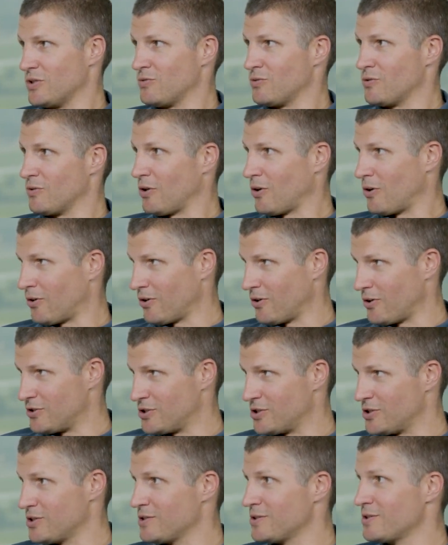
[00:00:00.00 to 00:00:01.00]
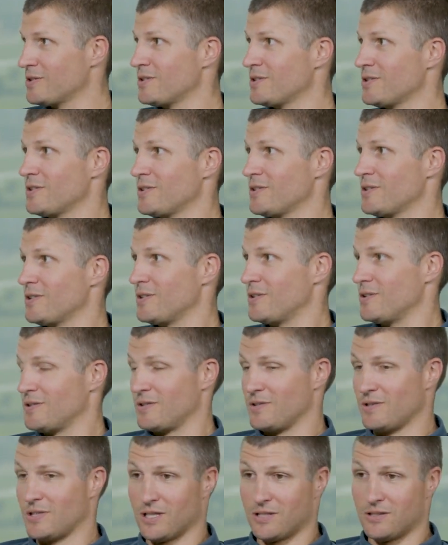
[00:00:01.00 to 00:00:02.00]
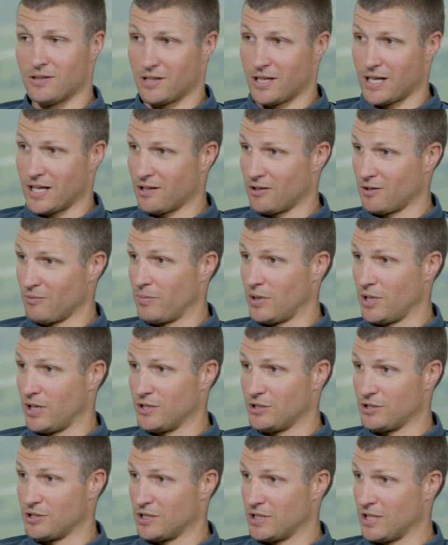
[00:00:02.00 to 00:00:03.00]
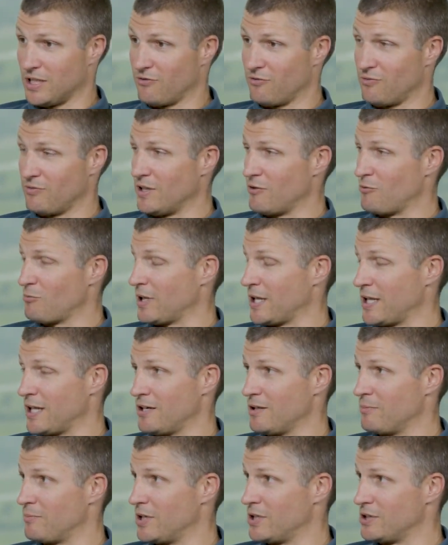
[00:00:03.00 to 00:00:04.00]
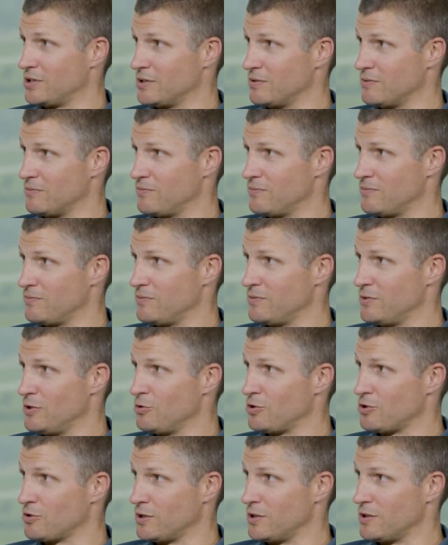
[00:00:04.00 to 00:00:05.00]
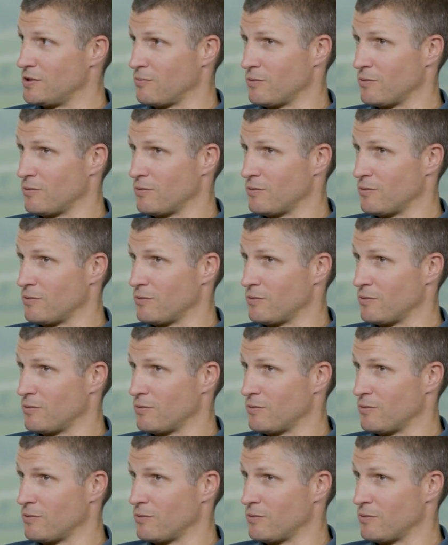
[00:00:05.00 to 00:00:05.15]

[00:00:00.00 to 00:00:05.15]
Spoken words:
were large. They took out a bunch and they've planted a bunch of new trees.